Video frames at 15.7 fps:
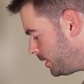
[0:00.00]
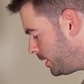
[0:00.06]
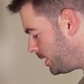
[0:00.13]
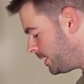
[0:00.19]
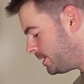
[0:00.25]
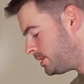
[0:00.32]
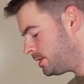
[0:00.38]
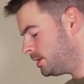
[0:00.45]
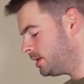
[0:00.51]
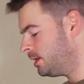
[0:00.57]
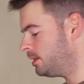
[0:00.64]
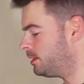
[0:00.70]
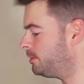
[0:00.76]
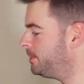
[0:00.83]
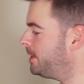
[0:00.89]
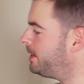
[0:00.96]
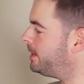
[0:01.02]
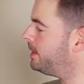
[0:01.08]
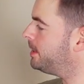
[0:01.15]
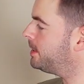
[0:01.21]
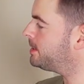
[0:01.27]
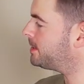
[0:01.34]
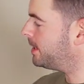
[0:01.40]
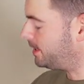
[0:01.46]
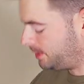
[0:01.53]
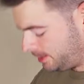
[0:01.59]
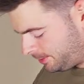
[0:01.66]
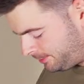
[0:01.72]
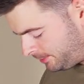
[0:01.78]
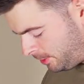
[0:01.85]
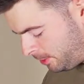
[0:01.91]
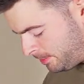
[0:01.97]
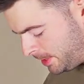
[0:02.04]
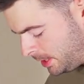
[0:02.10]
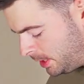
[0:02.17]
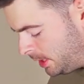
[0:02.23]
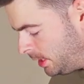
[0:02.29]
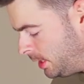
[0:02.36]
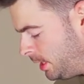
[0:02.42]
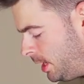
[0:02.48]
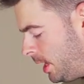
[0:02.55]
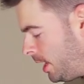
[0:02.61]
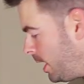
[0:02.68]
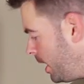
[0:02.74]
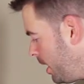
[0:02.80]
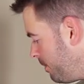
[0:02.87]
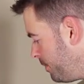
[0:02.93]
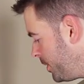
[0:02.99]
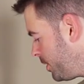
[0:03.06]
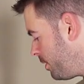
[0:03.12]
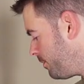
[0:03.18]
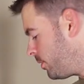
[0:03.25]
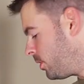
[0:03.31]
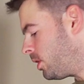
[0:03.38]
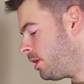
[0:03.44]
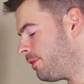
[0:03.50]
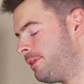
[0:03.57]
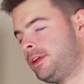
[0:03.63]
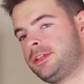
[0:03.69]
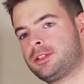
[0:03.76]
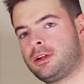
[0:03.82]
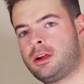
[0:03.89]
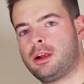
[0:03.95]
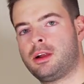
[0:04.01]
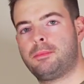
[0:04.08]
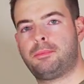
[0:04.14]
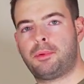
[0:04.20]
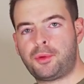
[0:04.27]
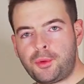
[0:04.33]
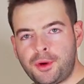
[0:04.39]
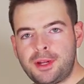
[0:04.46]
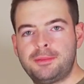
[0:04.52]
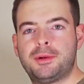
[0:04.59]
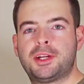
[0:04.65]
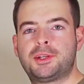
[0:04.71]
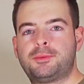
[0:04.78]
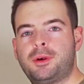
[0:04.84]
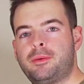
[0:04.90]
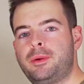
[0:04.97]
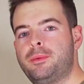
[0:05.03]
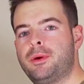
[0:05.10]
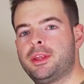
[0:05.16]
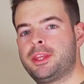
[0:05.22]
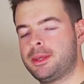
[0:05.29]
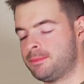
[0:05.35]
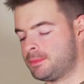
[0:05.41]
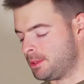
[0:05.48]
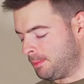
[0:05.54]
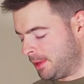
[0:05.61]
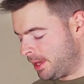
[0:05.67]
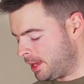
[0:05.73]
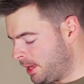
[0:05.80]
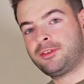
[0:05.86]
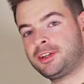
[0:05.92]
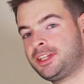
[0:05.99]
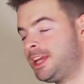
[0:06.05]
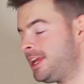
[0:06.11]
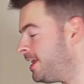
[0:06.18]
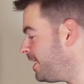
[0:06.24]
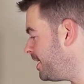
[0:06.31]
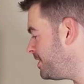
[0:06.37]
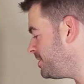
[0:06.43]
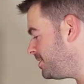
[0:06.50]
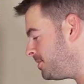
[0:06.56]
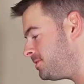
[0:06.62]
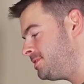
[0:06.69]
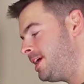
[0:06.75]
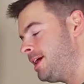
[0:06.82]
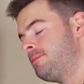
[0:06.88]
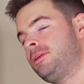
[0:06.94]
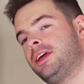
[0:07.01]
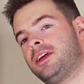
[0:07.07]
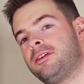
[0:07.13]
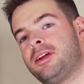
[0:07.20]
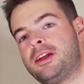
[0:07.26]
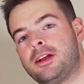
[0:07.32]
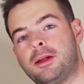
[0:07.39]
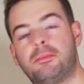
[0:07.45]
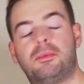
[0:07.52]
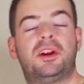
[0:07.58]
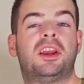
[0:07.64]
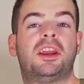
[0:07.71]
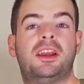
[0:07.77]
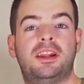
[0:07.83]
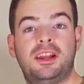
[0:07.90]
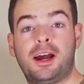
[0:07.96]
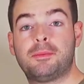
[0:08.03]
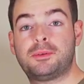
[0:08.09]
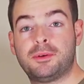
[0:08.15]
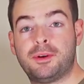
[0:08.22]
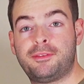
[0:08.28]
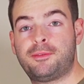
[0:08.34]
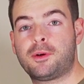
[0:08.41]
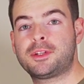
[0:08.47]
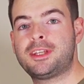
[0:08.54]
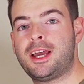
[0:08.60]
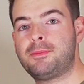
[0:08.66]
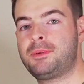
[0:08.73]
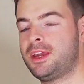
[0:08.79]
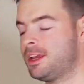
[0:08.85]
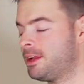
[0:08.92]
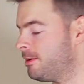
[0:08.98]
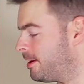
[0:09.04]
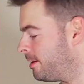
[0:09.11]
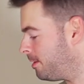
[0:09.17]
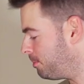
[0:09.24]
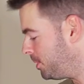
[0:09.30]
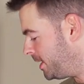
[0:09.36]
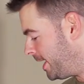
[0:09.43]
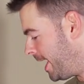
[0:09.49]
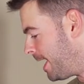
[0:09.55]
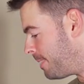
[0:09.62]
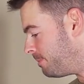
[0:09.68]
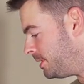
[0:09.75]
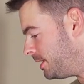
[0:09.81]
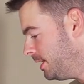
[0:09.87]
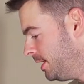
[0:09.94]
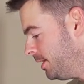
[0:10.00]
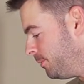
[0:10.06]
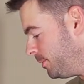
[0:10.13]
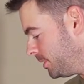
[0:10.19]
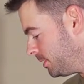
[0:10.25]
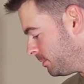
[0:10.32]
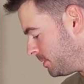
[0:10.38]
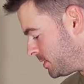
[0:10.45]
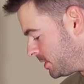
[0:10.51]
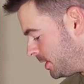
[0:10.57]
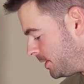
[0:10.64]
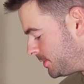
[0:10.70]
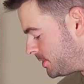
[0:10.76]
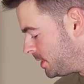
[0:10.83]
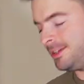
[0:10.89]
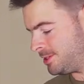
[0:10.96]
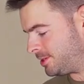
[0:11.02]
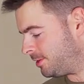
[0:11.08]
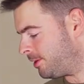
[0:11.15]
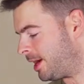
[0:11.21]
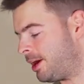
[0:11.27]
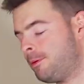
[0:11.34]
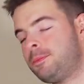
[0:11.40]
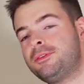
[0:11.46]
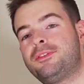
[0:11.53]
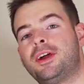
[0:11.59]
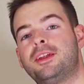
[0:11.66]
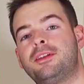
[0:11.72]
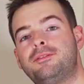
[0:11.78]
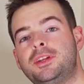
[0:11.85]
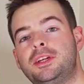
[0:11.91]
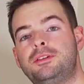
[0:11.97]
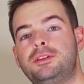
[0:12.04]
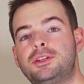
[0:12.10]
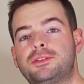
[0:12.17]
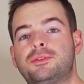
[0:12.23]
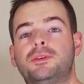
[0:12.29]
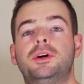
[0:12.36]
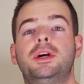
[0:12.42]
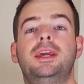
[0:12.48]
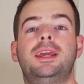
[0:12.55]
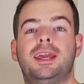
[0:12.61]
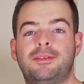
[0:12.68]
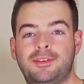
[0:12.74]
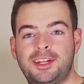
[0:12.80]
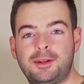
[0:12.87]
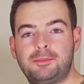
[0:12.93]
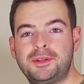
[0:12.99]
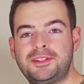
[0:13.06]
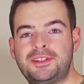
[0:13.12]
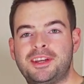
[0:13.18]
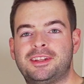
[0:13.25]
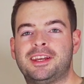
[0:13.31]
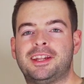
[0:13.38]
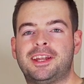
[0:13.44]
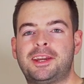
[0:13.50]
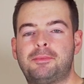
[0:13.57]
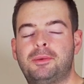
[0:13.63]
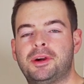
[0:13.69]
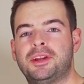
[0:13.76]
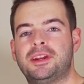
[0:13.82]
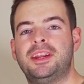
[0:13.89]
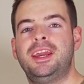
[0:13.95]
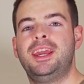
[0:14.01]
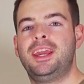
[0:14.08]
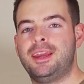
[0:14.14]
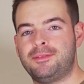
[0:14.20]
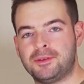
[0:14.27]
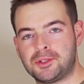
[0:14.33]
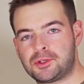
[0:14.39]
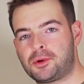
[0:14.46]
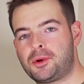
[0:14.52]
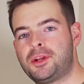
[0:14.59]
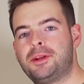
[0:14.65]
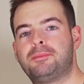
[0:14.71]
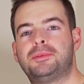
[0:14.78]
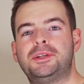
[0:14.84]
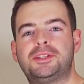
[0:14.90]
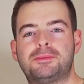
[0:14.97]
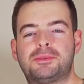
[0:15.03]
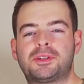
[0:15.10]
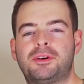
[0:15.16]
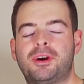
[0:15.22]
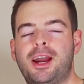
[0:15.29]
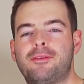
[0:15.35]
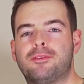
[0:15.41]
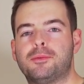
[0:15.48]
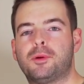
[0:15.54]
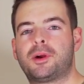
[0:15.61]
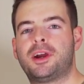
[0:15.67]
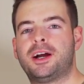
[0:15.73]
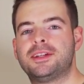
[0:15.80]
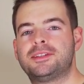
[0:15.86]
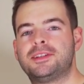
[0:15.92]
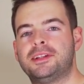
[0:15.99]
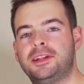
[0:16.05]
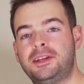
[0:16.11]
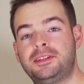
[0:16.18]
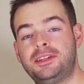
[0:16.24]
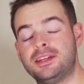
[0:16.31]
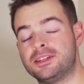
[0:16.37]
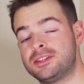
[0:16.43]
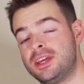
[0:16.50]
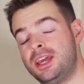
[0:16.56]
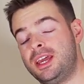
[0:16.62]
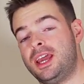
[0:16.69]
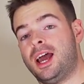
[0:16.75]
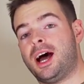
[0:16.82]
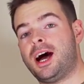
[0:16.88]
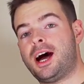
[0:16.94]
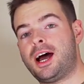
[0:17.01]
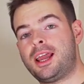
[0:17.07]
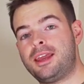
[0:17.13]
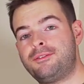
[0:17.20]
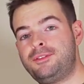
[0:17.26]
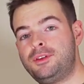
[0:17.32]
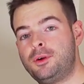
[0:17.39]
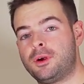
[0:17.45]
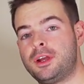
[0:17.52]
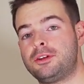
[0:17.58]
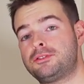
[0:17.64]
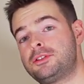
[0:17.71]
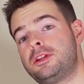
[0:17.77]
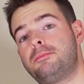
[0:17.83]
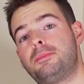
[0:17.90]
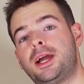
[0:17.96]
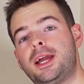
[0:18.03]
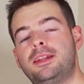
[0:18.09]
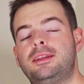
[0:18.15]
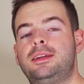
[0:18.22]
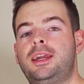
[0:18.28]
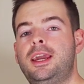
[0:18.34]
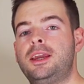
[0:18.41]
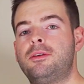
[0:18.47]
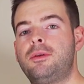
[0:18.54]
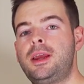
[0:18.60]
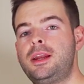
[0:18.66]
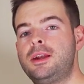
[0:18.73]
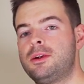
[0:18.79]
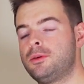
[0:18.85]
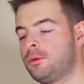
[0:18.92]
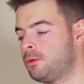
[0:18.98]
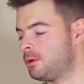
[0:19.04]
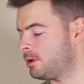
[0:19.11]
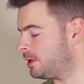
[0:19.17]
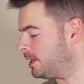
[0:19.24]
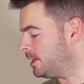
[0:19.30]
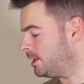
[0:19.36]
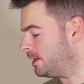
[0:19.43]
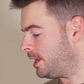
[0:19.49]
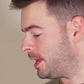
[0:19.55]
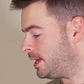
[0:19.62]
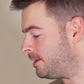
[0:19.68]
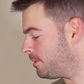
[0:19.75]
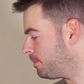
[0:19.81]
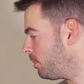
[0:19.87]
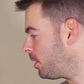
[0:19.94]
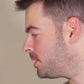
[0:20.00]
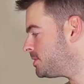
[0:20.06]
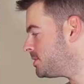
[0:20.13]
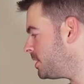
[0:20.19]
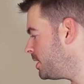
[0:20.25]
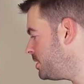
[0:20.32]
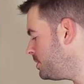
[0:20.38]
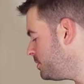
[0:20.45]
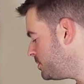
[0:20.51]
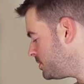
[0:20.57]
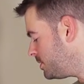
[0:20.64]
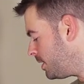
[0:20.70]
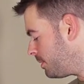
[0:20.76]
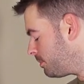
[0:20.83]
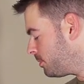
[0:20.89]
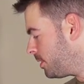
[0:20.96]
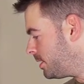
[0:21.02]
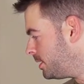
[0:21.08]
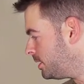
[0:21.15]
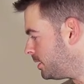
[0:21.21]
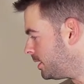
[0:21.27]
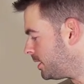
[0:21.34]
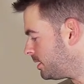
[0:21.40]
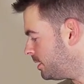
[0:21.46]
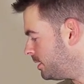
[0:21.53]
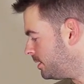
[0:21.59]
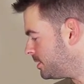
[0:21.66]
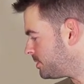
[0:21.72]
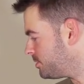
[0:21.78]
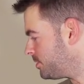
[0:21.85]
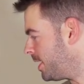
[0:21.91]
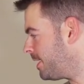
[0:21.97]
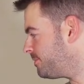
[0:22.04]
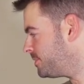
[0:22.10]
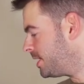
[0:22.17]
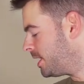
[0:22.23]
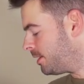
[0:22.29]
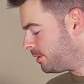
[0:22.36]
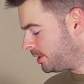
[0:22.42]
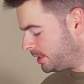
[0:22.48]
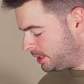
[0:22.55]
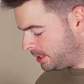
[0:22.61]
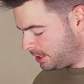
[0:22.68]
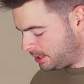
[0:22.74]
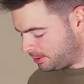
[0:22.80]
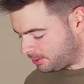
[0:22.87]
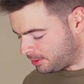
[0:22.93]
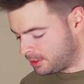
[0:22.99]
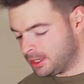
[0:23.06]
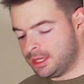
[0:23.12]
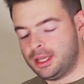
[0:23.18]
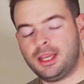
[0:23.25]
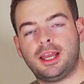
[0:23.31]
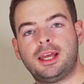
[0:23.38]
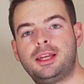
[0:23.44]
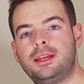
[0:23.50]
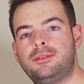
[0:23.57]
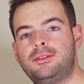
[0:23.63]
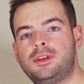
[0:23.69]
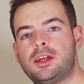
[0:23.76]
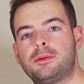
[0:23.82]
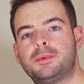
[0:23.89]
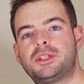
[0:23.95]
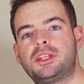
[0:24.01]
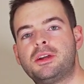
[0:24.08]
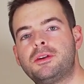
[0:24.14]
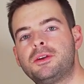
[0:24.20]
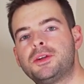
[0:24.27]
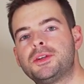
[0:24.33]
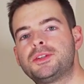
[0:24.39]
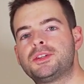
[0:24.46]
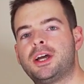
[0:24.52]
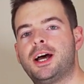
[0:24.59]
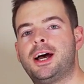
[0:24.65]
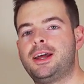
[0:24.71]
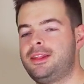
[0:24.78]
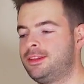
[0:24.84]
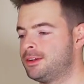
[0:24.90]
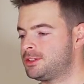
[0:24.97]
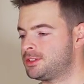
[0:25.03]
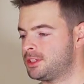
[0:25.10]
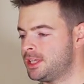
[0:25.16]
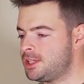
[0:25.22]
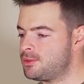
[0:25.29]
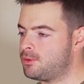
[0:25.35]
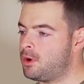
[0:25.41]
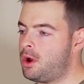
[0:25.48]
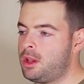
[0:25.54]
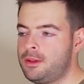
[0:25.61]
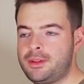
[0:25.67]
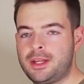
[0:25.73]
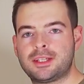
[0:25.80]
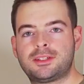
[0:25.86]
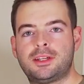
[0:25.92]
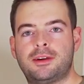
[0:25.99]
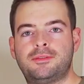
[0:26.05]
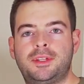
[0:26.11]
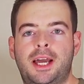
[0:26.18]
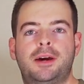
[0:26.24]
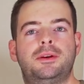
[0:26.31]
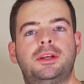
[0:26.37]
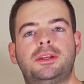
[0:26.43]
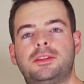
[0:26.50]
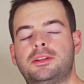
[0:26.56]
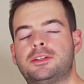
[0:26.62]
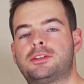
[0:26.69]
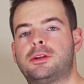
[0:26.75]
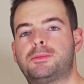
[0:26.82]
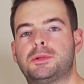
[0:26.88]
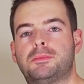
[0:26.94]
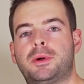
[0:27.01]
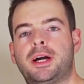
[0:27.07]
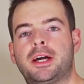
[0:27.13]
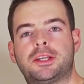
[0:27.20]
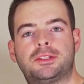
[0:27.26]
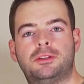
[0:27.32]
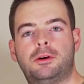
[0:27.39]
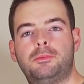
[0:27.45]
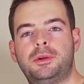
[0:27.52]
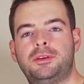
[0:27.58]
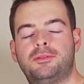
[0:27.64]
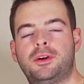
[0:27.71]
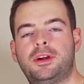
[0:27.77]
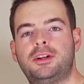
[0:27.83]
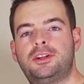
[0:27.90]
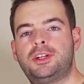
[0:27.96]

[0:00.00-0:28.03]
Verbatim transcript: lines a little bit here. It's getting a little foamy. Um, but overall, things are pretty much where we want them to be. For taking a single tap kegerator and bringing it up to a four tap kegerator, I'm pretty happy with the results. So I hope you found the video useful. If you did, please hit that like button. If you enjoyed it, please subscribe for more content like this. Uh, if you are interested in buying the kegerator or you know, any of the parts that I use to upgrade it, like this draft tower here or any of the other materials, uh, there's links for all of that stuff down in the description box. So don't be afraid to